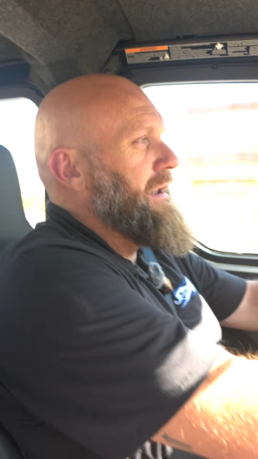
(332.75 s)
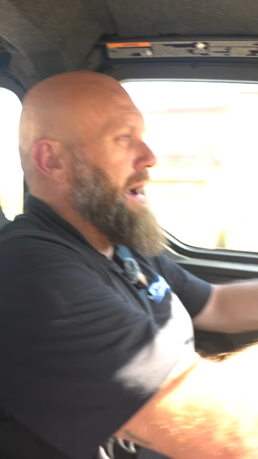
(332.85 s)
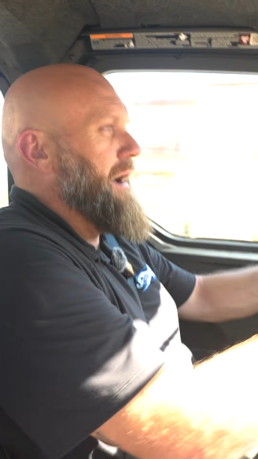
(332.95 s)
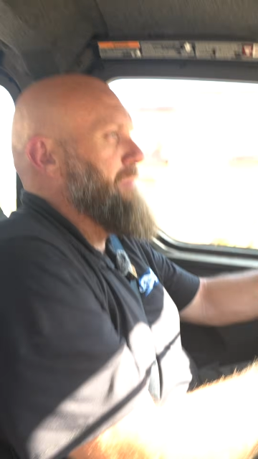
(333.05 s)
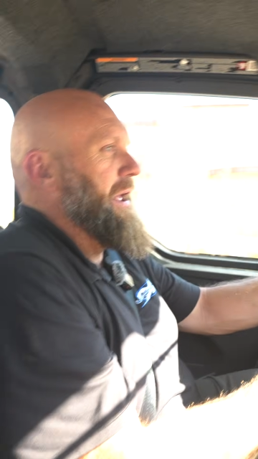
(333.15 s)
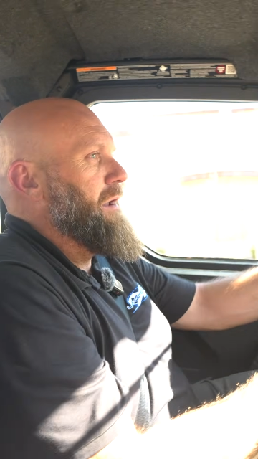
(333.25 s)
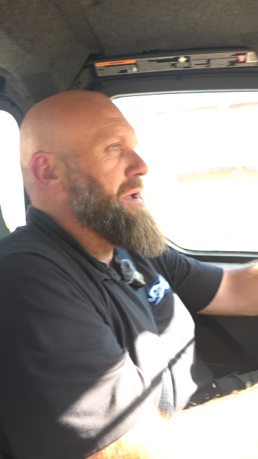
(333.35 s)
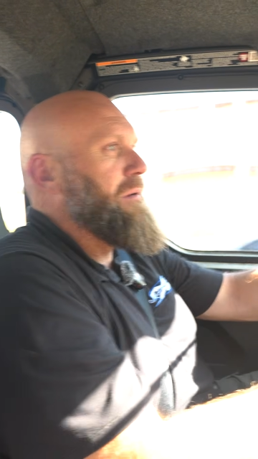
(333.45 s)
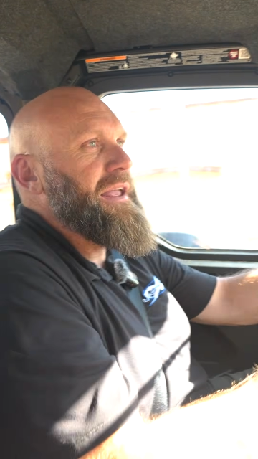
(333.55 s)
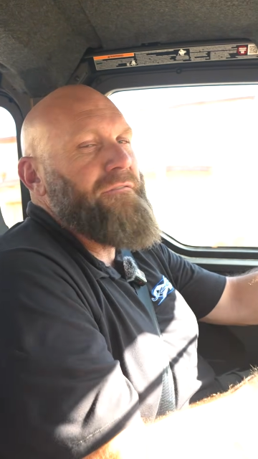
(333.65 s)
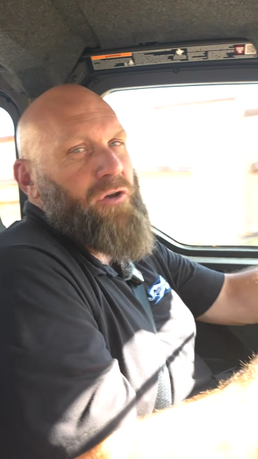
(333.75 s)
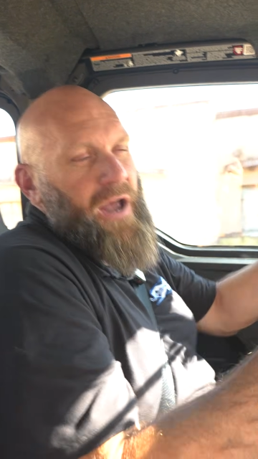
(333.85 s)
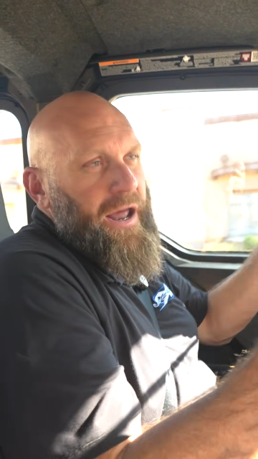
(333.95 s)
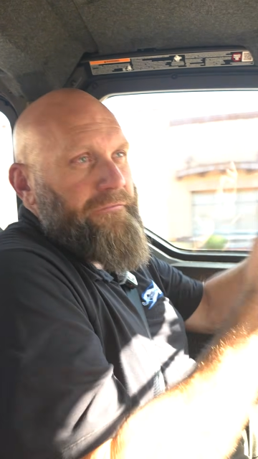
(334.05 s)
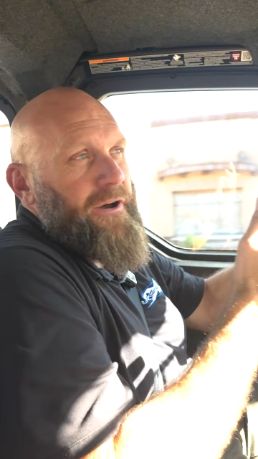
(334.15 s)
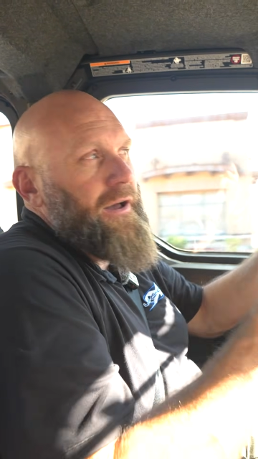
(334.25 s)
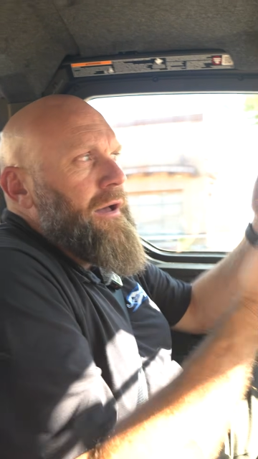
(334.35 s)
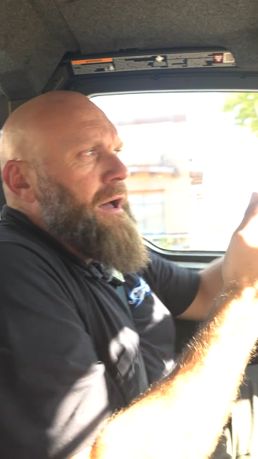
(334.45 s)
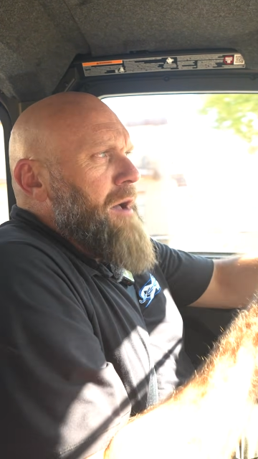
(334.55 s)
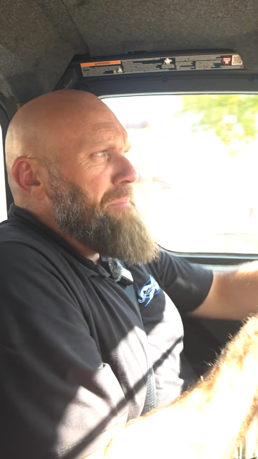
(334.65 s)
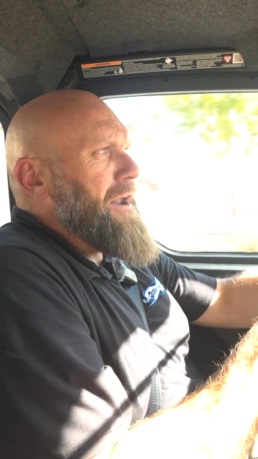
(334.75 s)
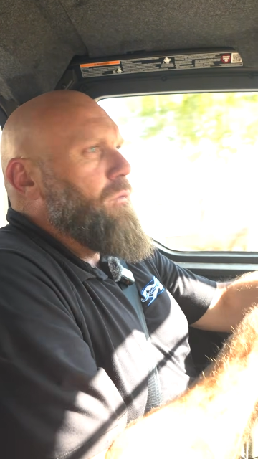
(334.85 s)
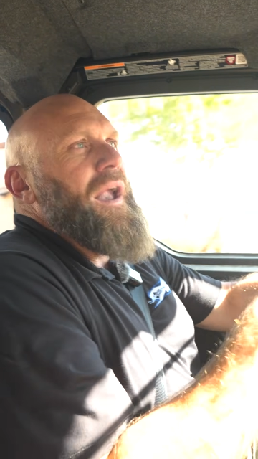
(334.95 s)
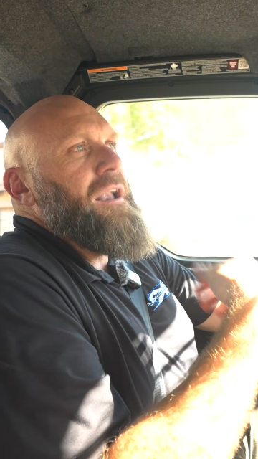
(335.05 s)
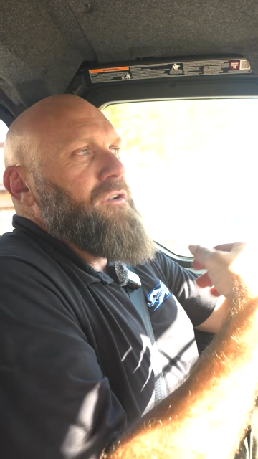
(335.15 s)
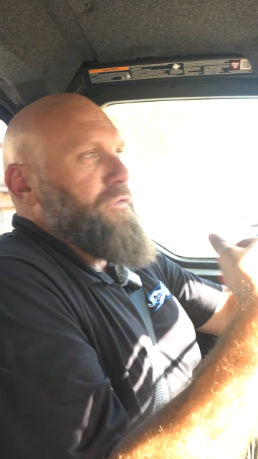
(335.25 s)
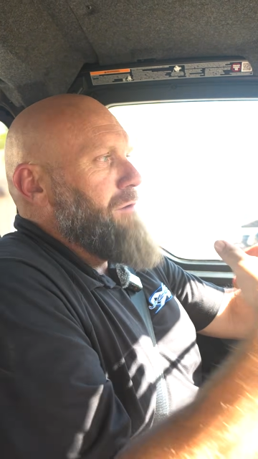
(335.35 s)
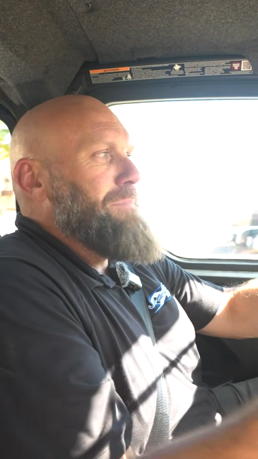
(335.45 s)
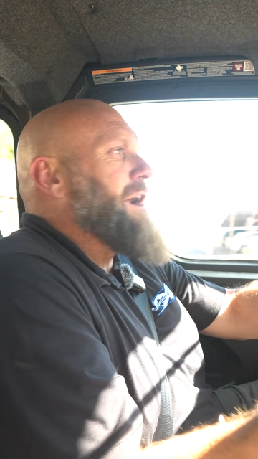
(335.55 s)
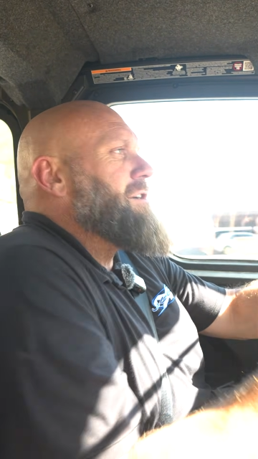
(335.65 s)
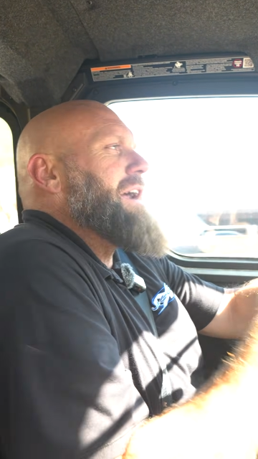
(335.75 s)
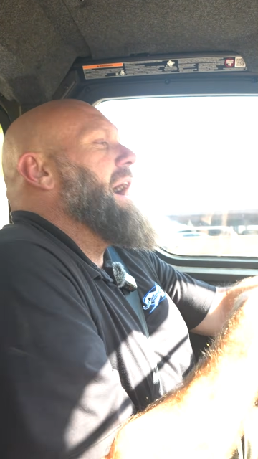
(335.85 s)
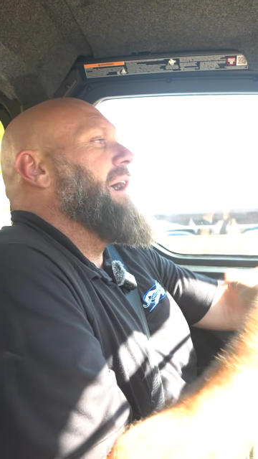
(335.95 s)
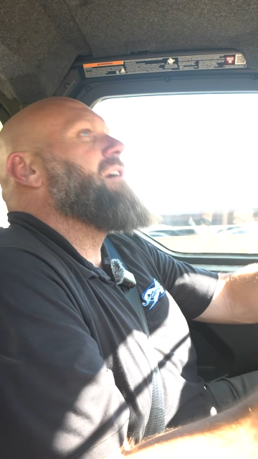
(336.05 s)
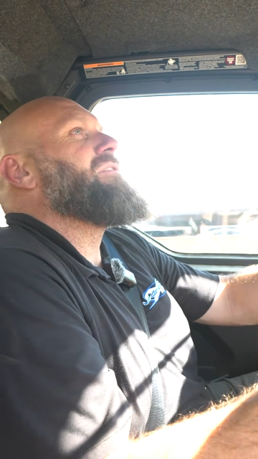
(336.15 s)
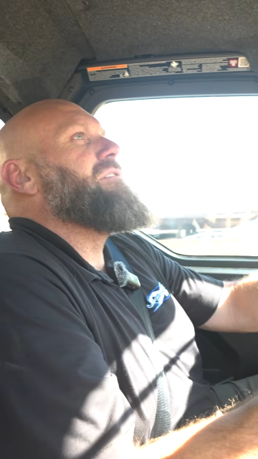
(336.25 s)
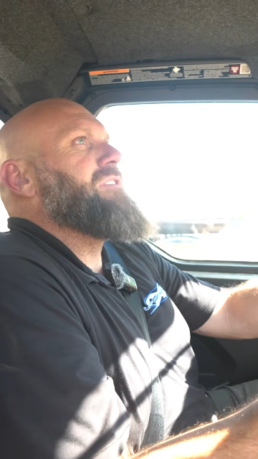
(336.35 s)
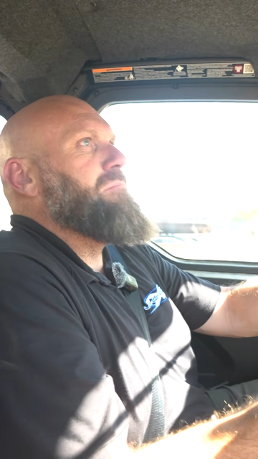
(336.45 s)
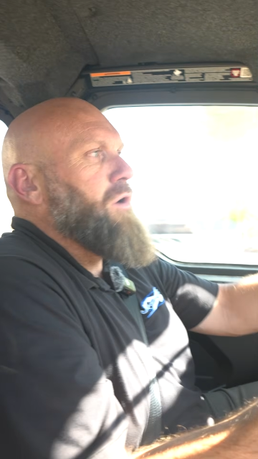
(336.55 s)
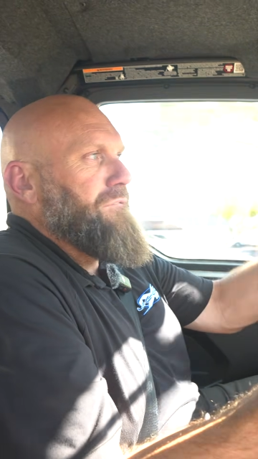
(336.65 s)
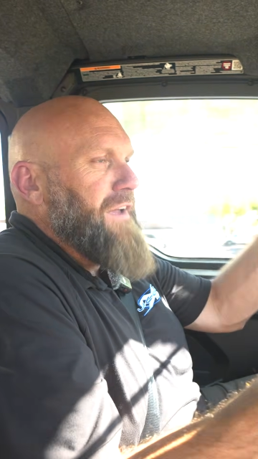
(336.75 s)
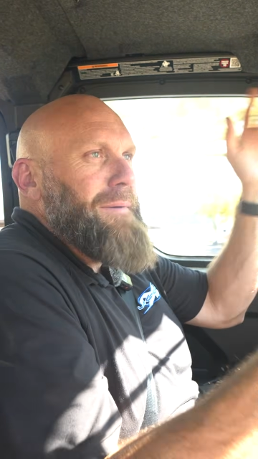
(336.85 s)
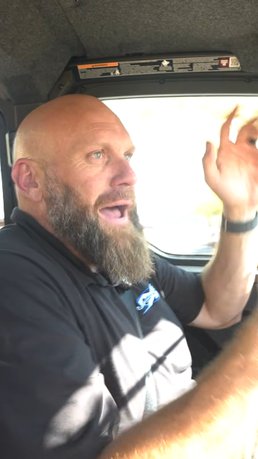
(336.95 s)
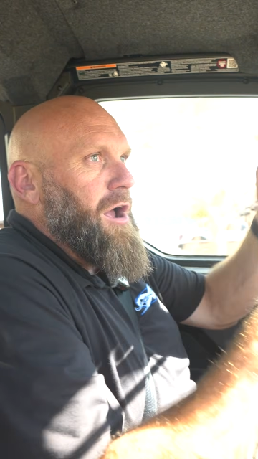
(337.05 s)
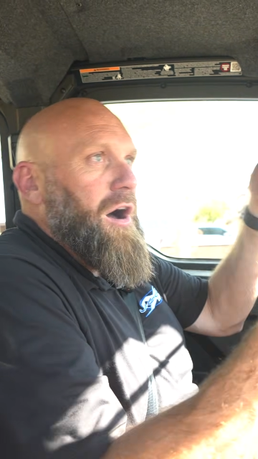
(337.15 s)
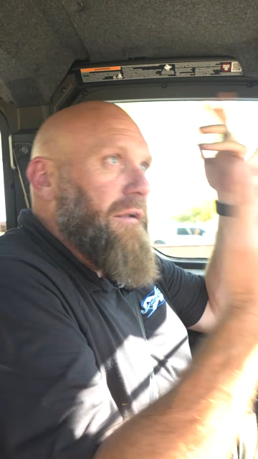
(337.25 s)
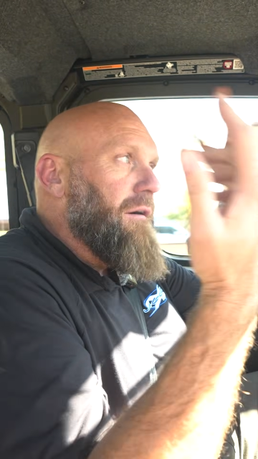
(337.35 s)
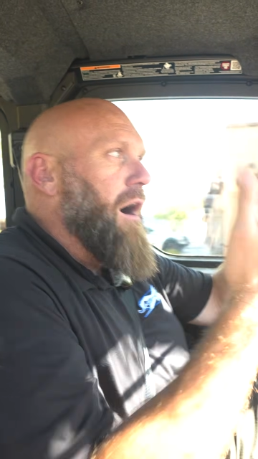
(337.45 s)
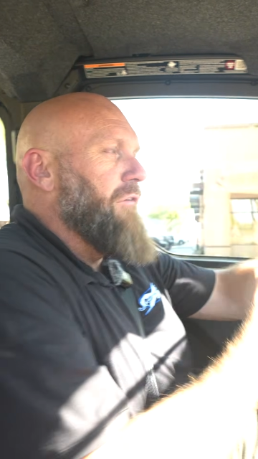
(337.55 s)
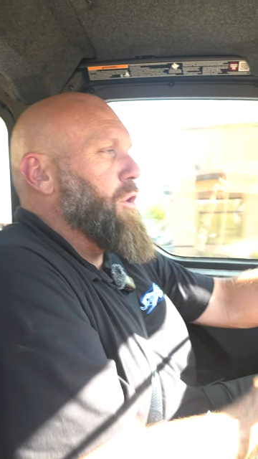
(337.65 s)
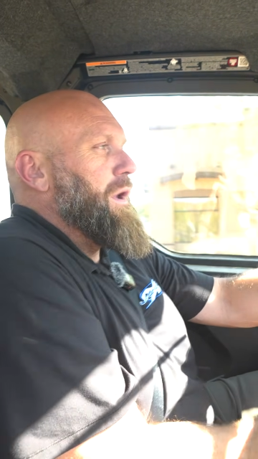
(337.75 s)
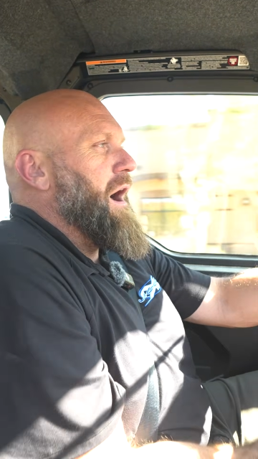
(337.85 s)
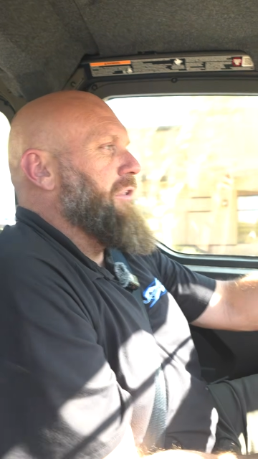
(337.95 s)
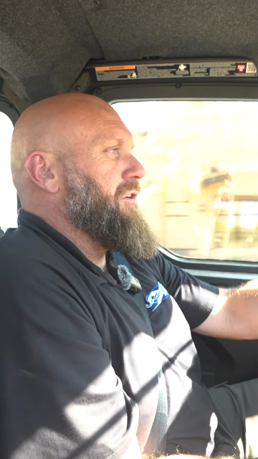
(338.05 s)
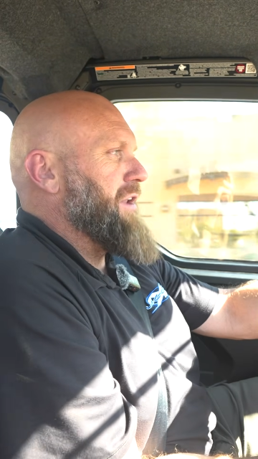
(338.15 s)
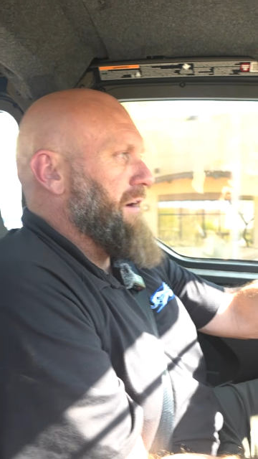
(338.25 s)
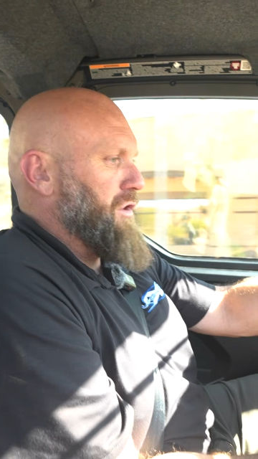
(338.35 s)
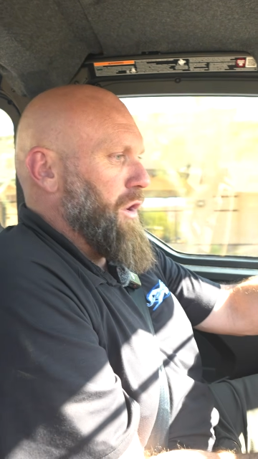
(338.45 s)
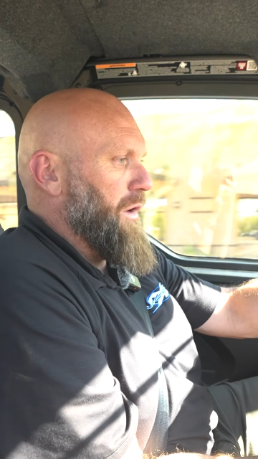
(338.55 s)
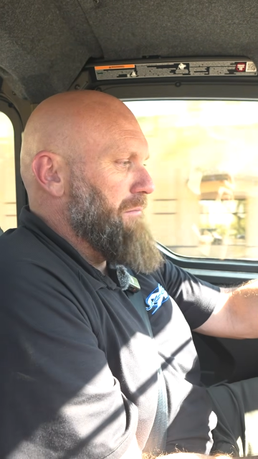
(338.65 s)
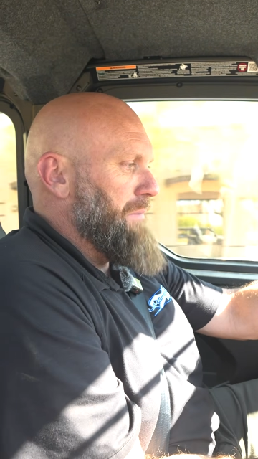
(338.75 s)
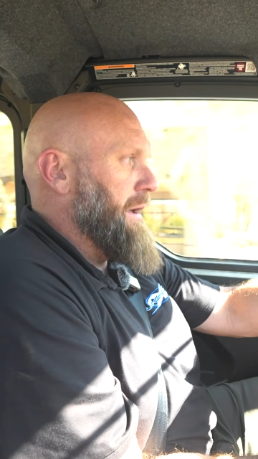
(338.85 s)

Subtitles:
and I'll be able to give you kind of a better range for bigger tires and some more feedback on doing other stuff to it.